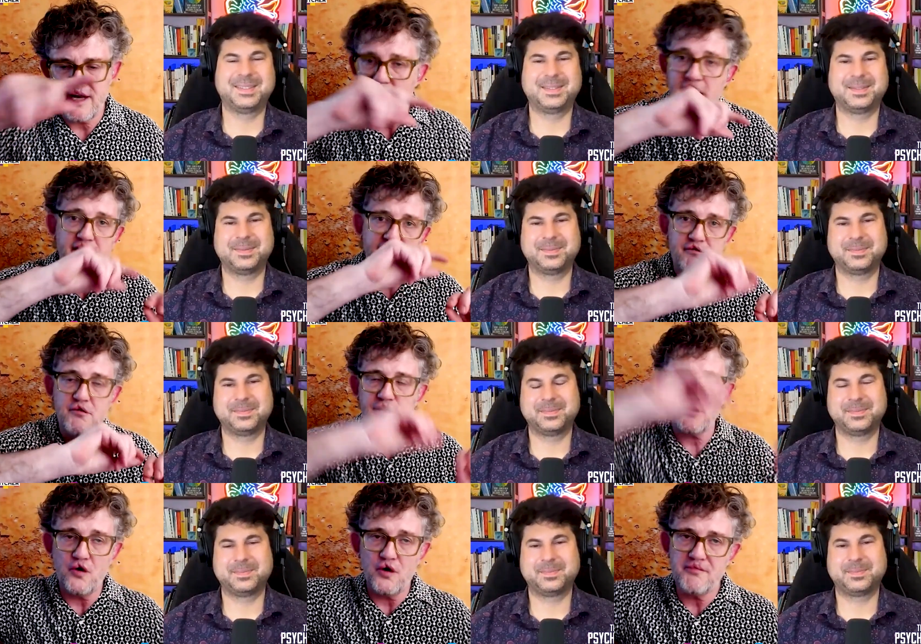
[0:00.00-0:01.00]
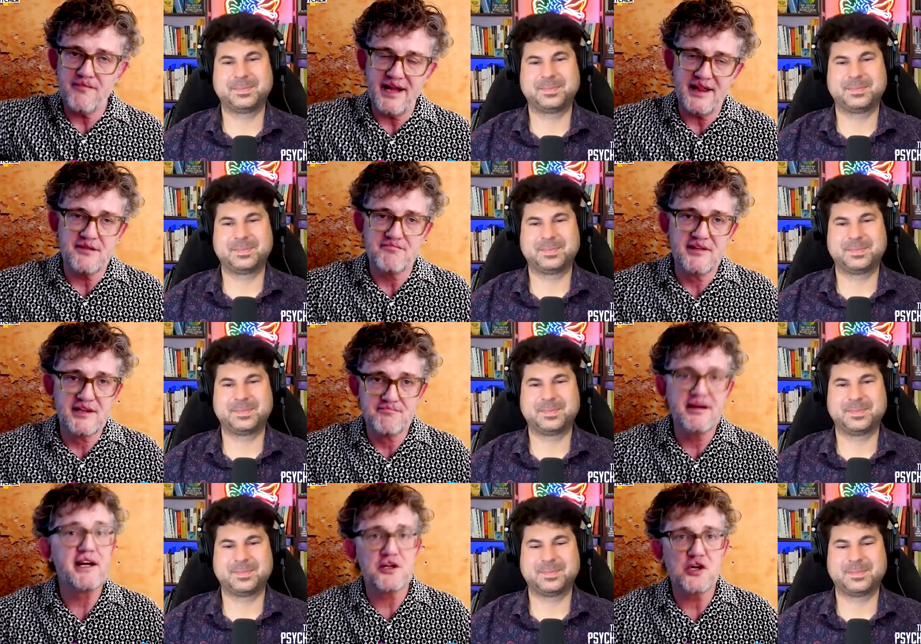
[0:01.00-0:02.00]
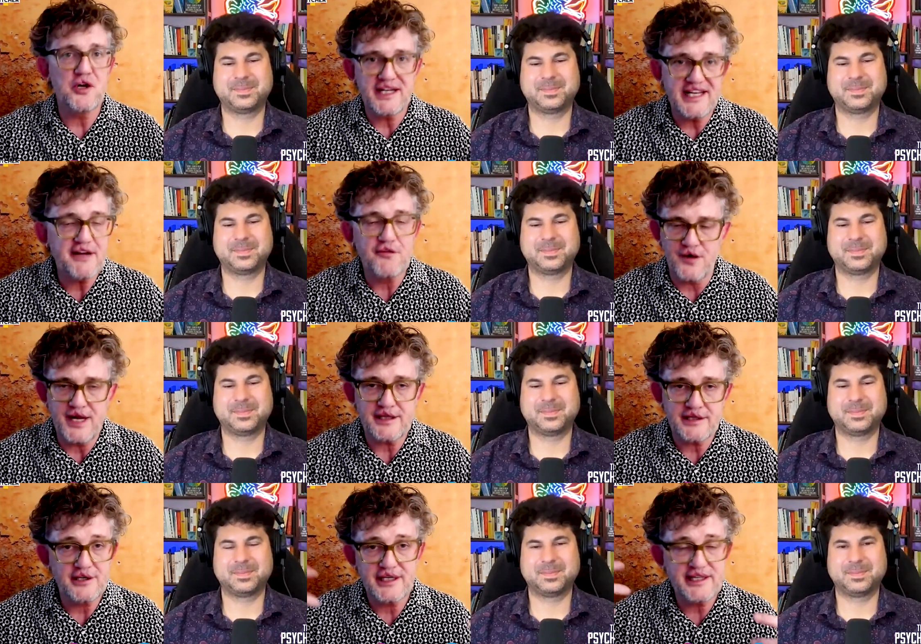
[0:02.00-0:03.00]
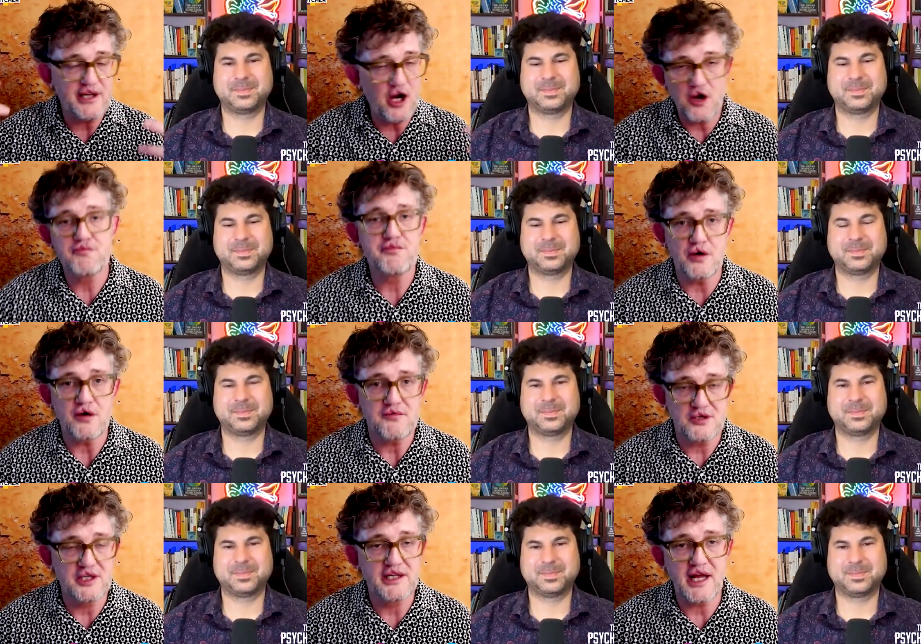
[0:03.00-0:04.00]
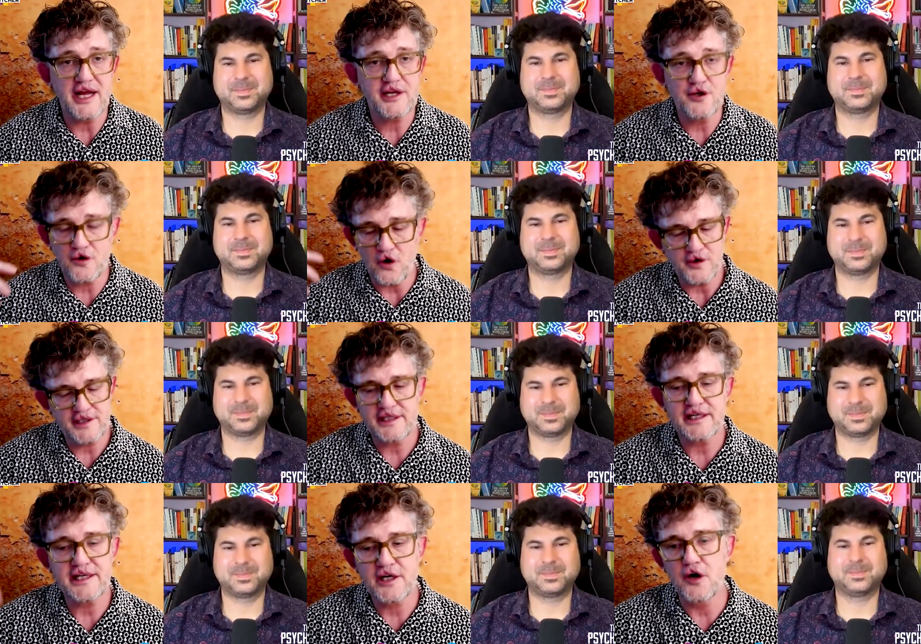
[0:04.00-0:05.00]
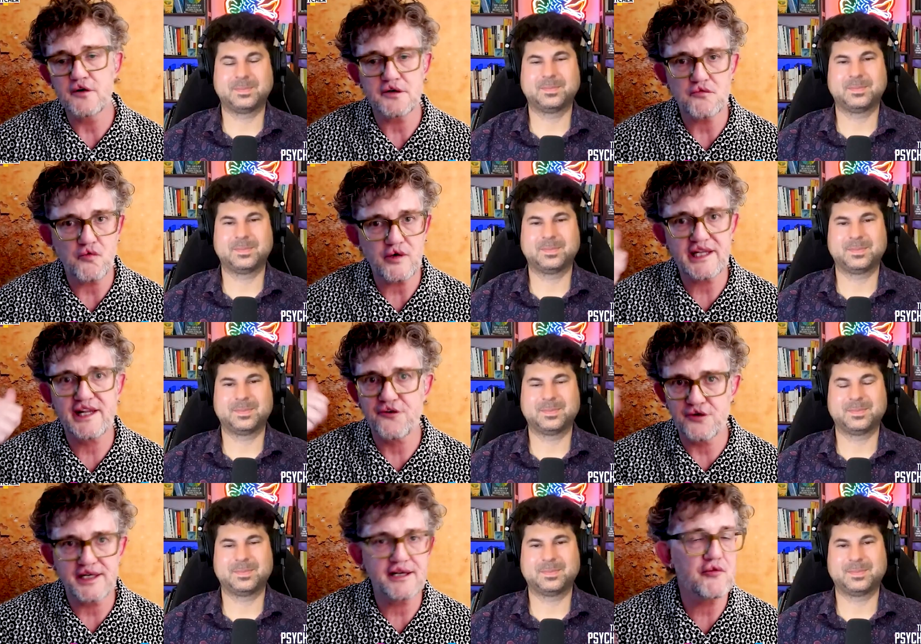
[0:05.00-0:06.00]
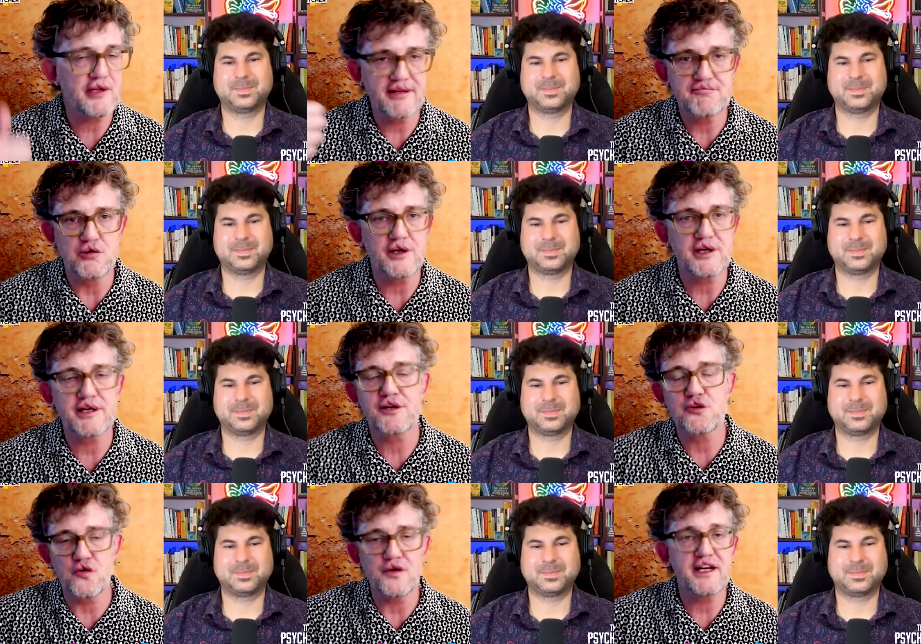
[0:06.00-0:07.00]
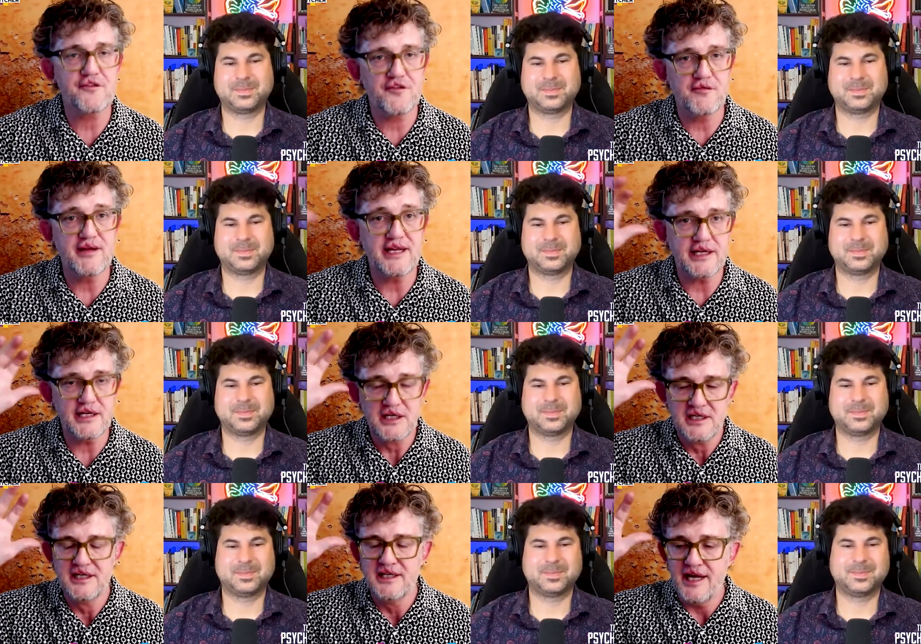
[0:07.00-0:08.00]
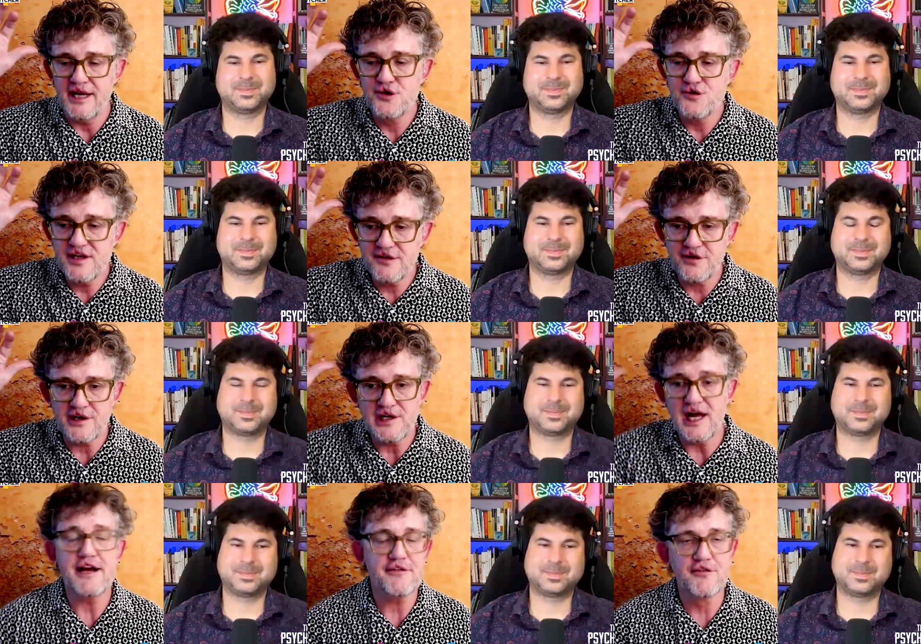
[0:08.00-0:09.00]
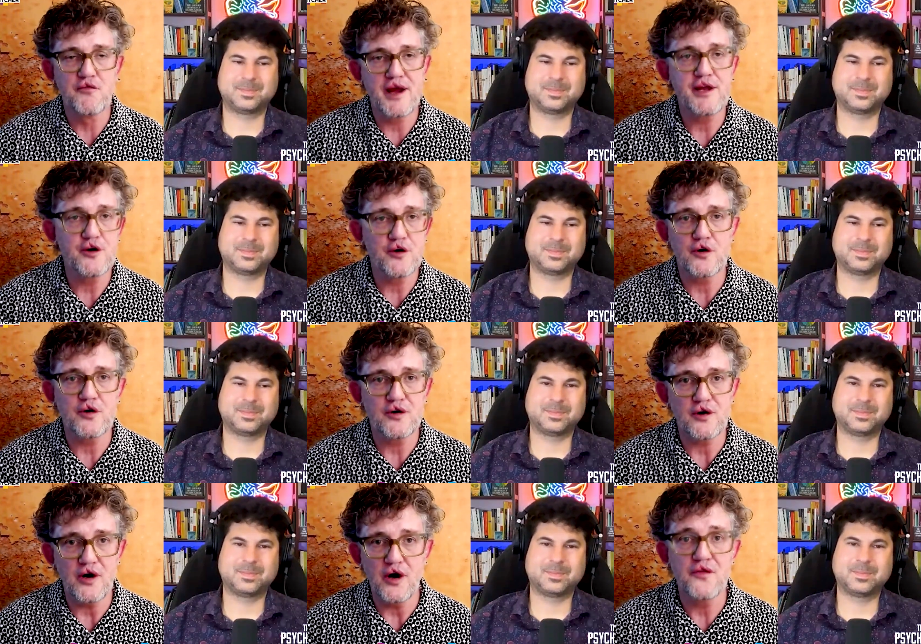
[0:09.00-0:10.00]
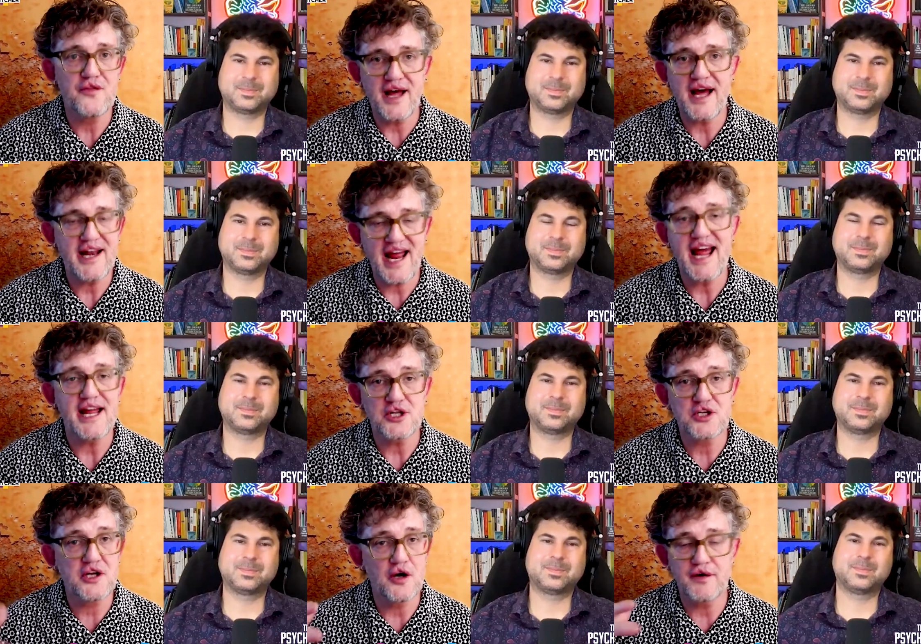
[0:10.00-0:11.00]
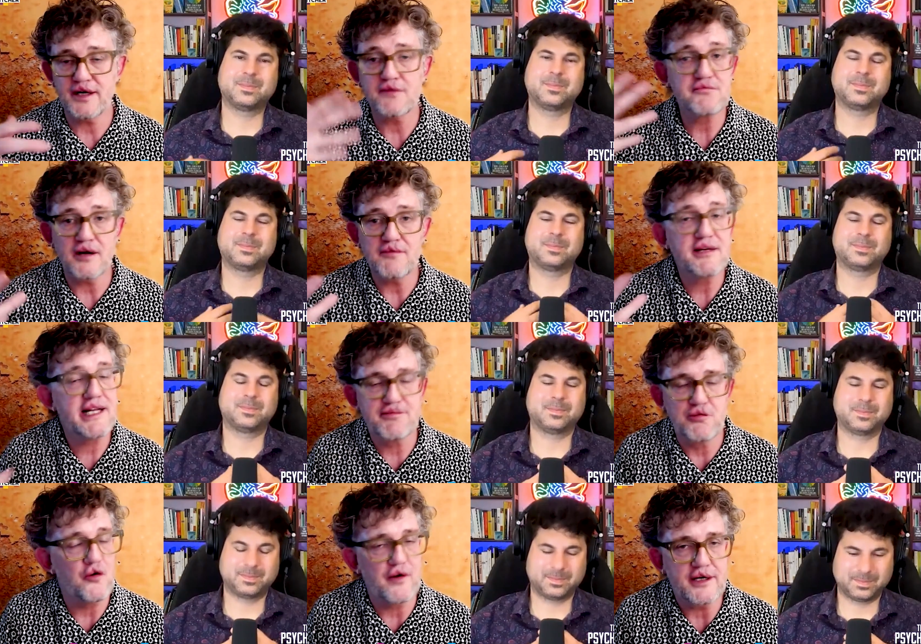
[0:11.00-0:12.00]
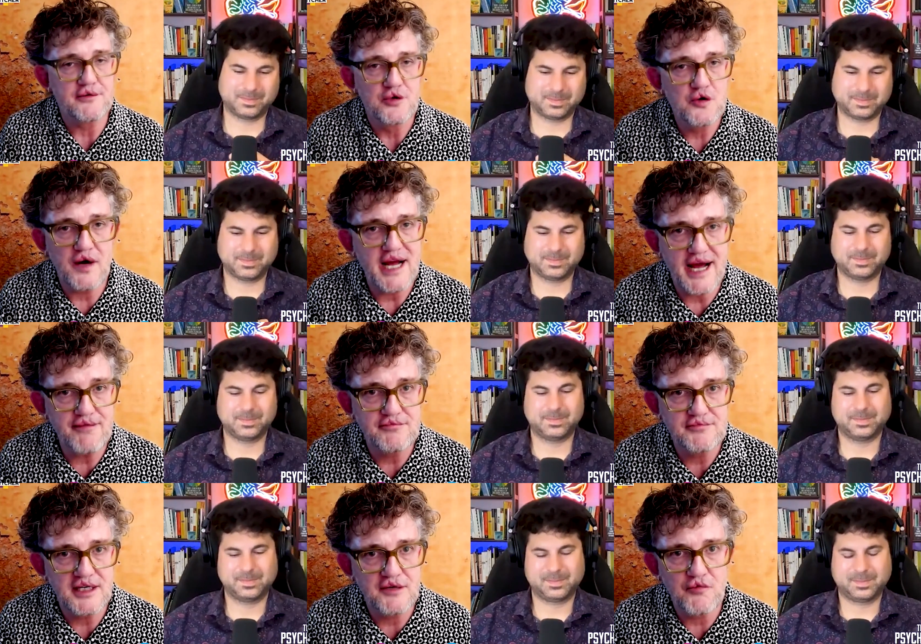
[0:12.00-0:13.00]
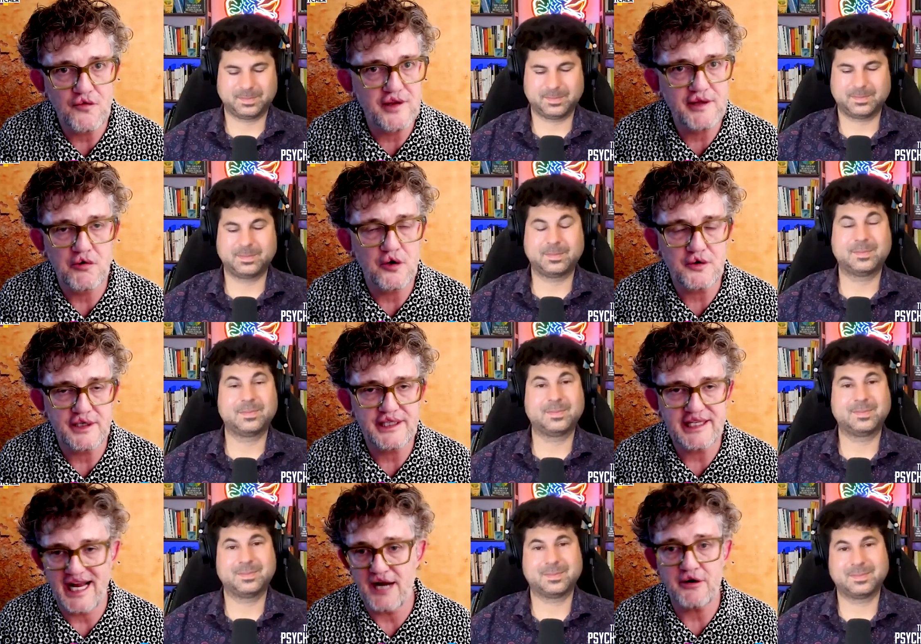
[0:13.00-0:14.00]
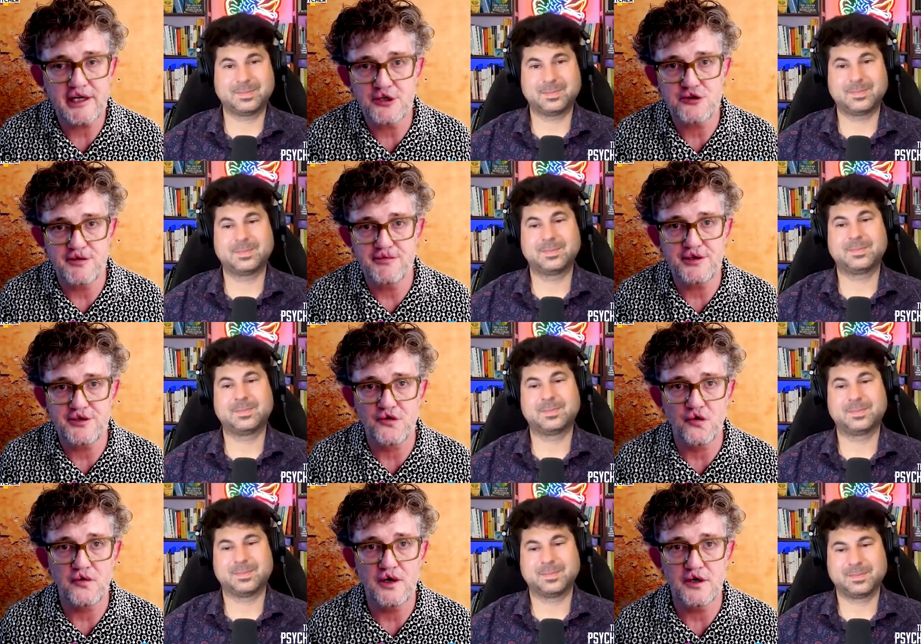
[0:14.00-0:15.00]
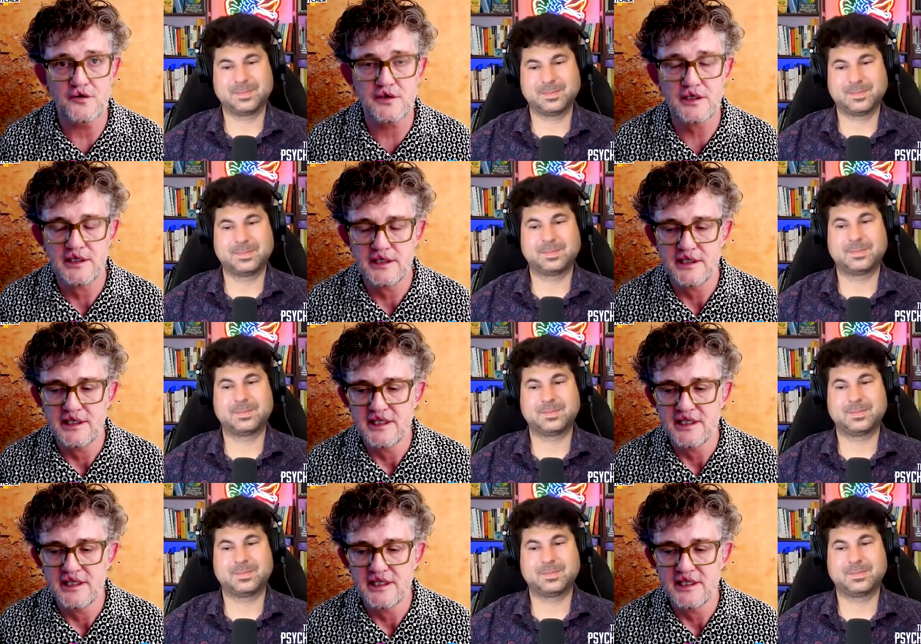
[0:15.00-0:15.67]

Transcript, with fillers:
Speaker 1: you know, if you want to call it that, the bigger journey never ends, at least I hope not, which is like you're constantly going, what's thrilling, what's important and daunting for me? And you live a life where you're on that edge going, I'm exploring who I am and what this world is and how I contribute to the world.